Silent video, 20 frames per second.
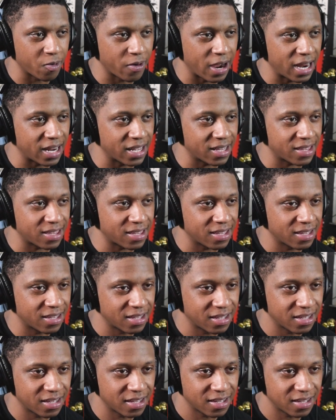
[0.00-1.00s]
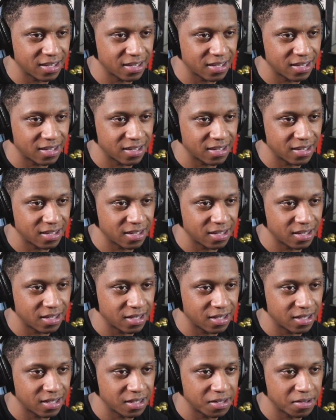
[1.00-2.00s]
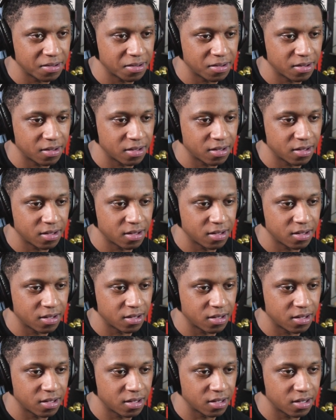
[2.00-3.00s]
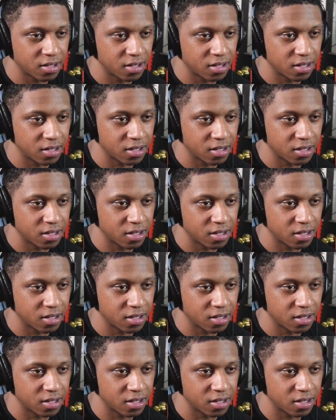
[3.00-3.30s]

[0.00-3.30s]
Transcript: Raditz? My son.